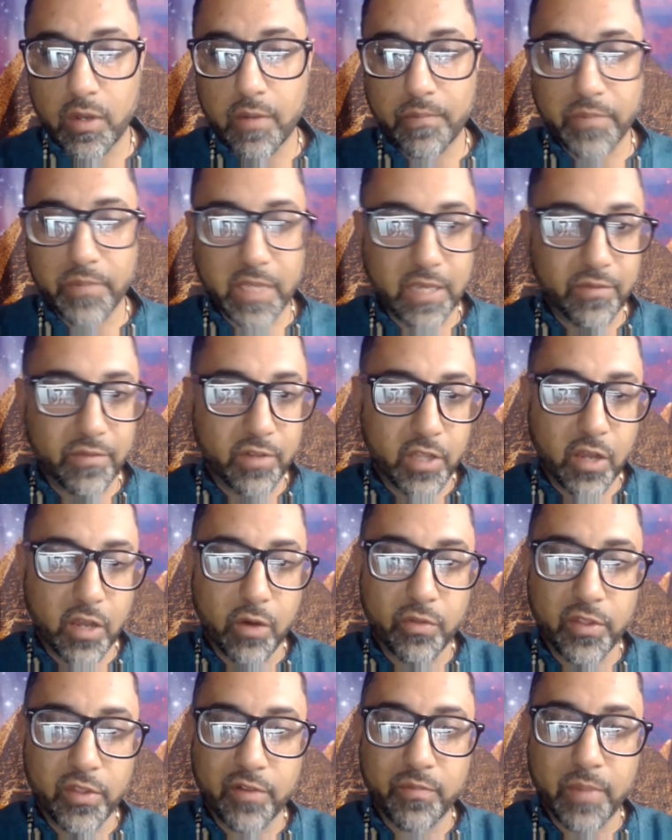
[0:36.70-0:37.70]
even
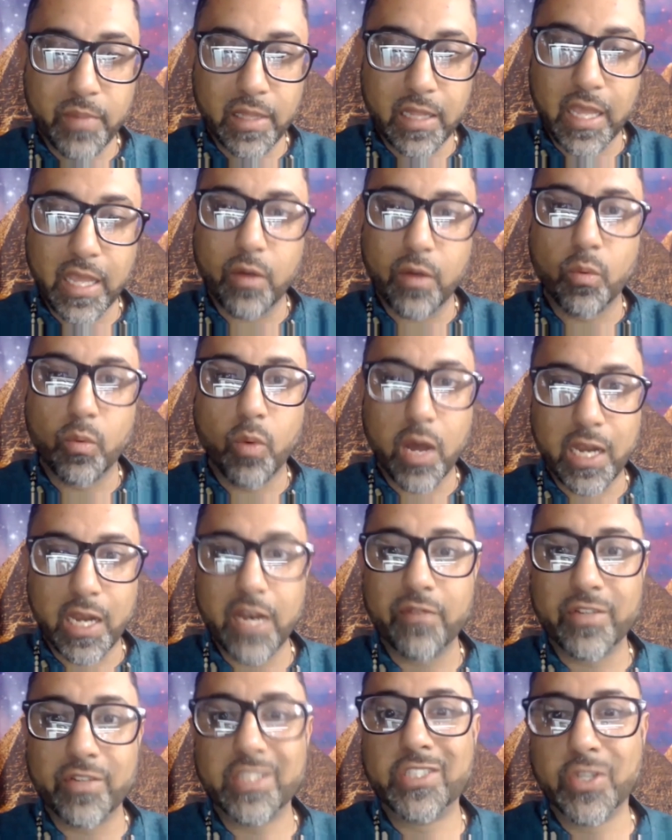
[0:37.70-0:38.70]
though they've been like one
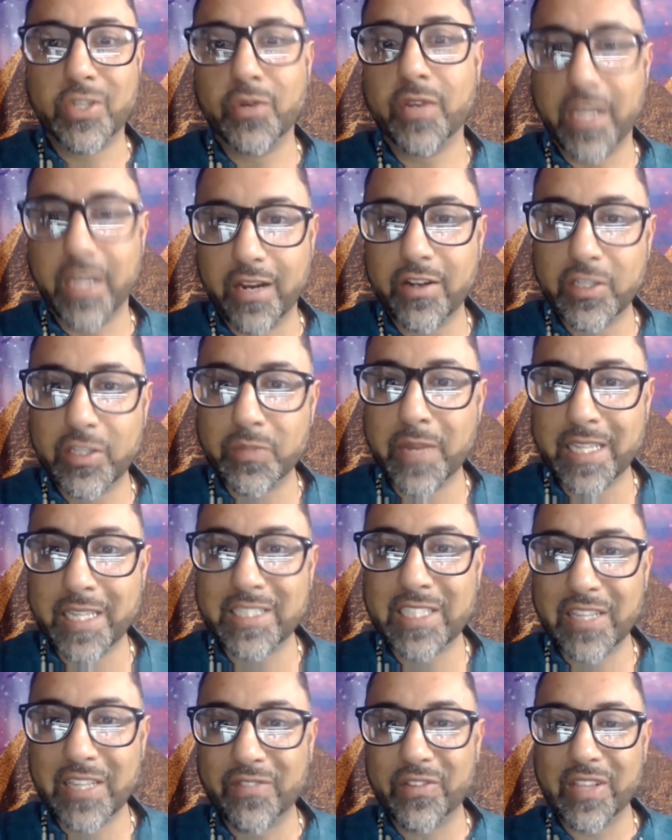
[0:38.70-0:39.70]
every 2 years,
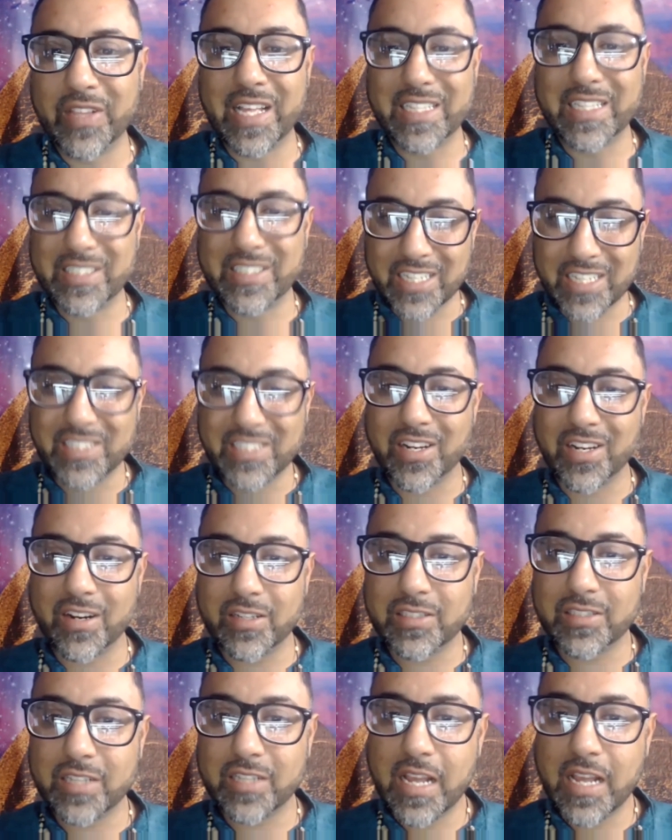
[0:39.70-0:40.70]
basically for the last 6
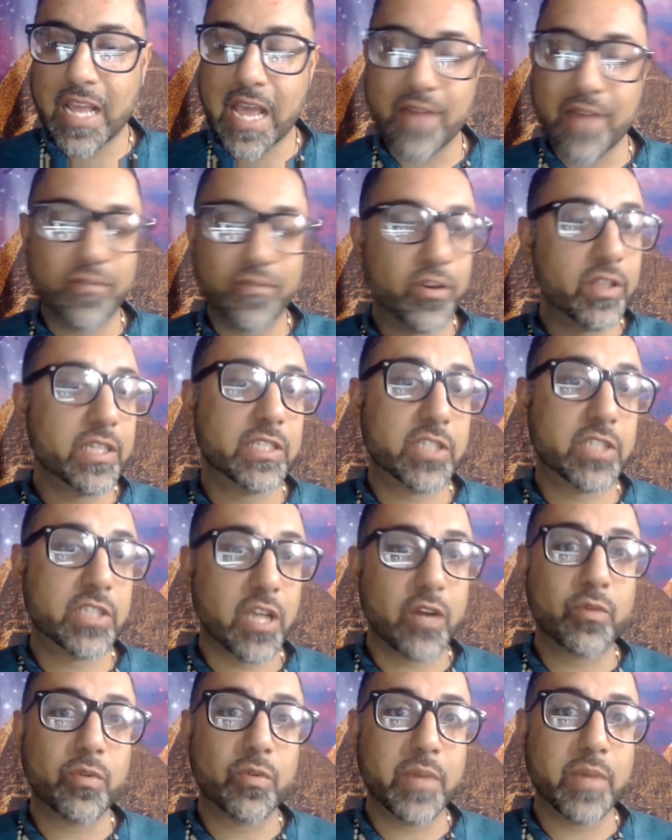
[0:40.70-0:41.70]
years, have really
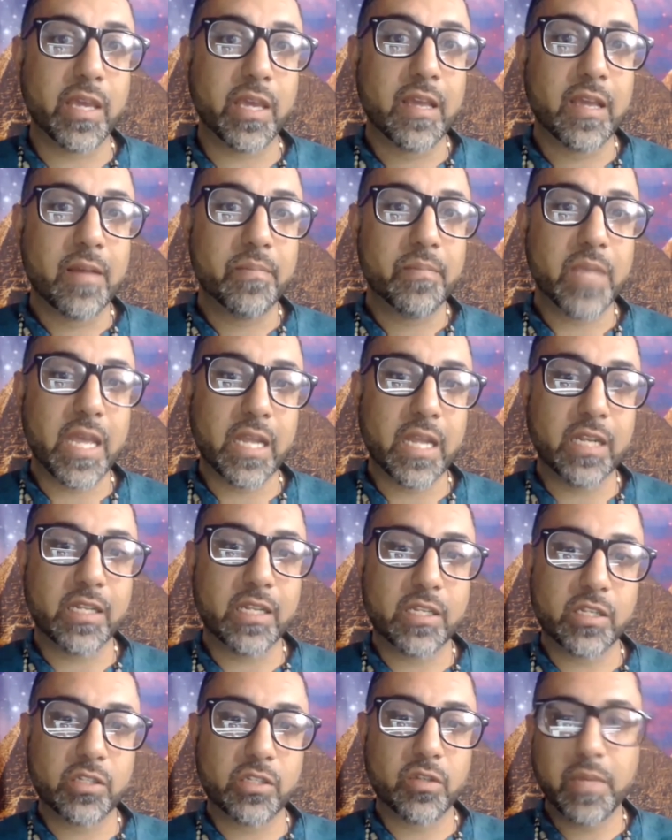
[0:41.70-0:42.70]
stuck with me.
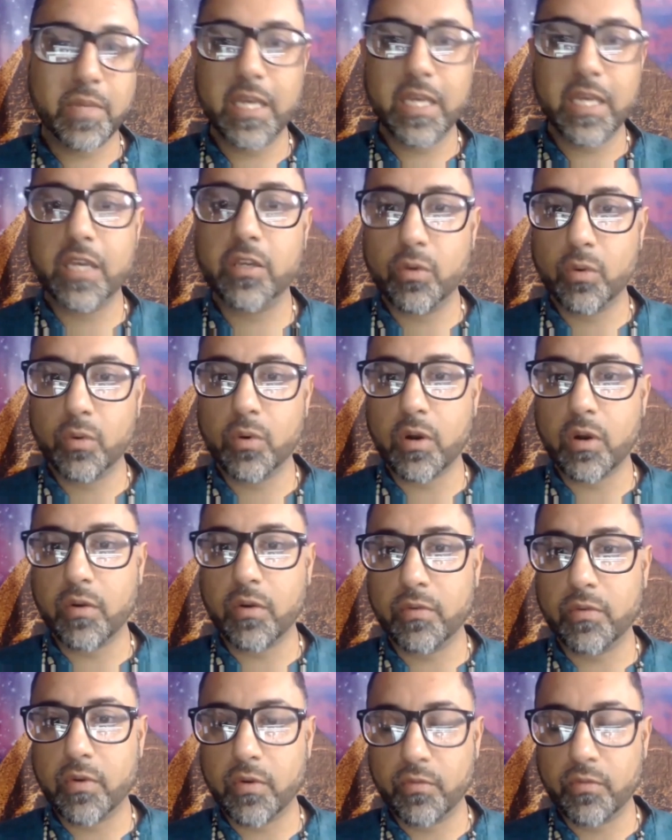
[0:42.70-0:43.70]
And to me, you
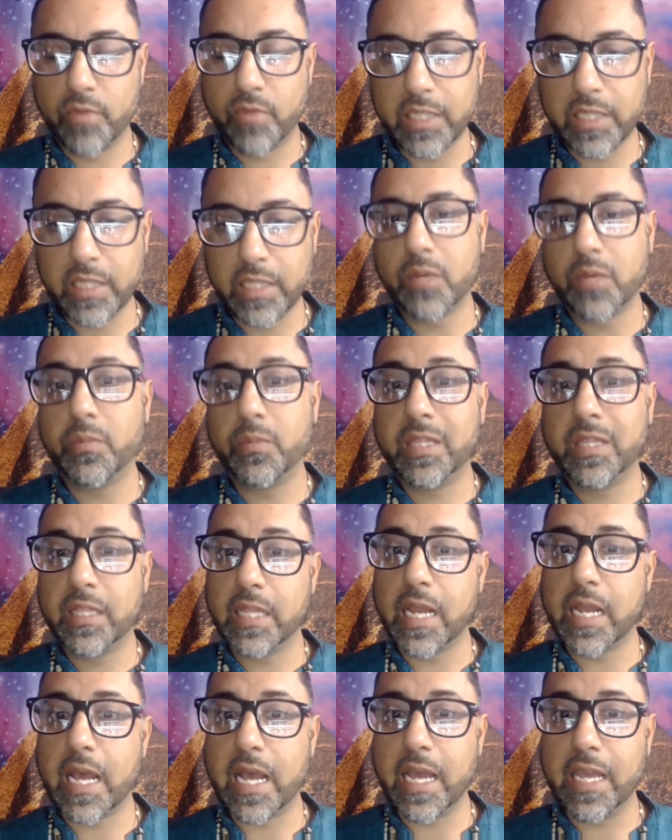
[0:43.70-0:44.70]
are really somebody that
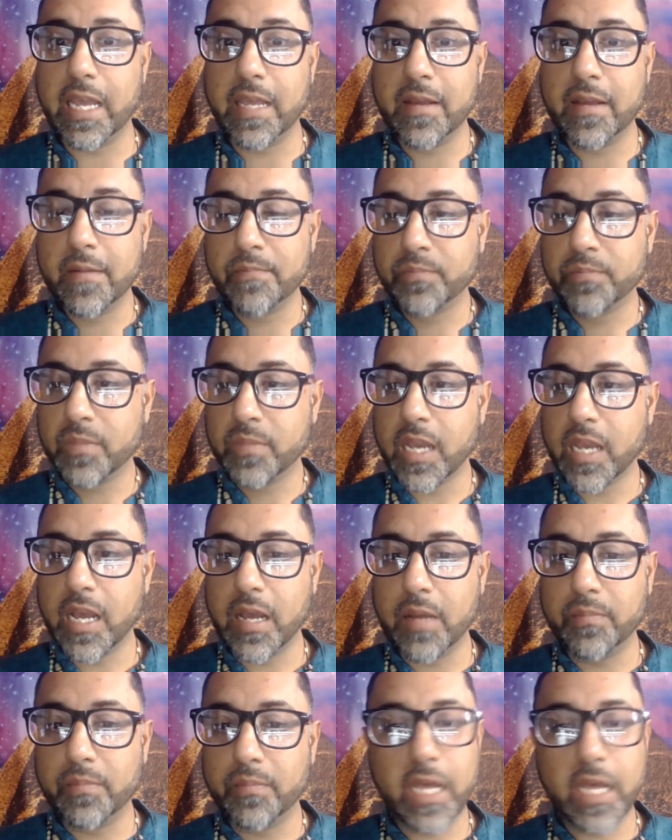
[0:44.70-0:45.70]
I,
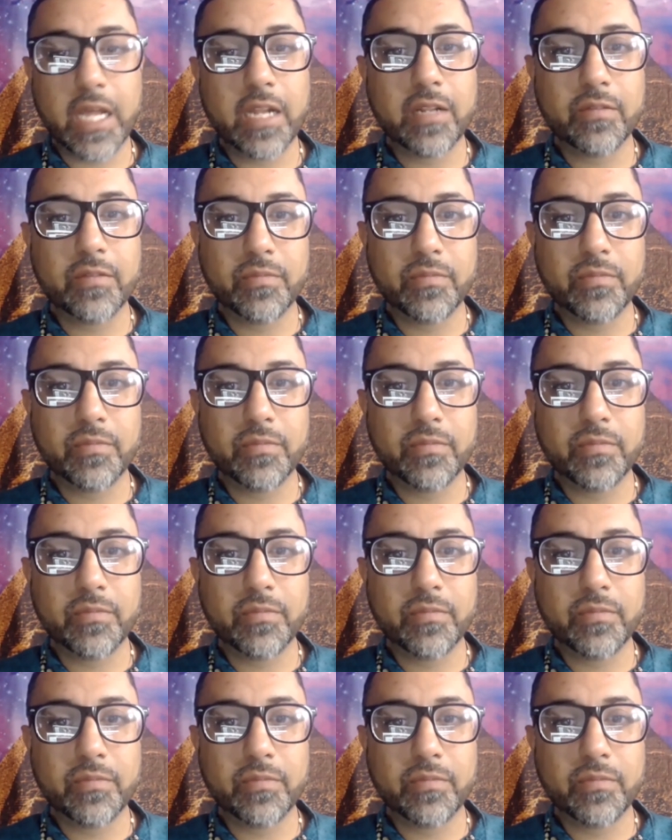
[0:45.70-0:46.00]
not,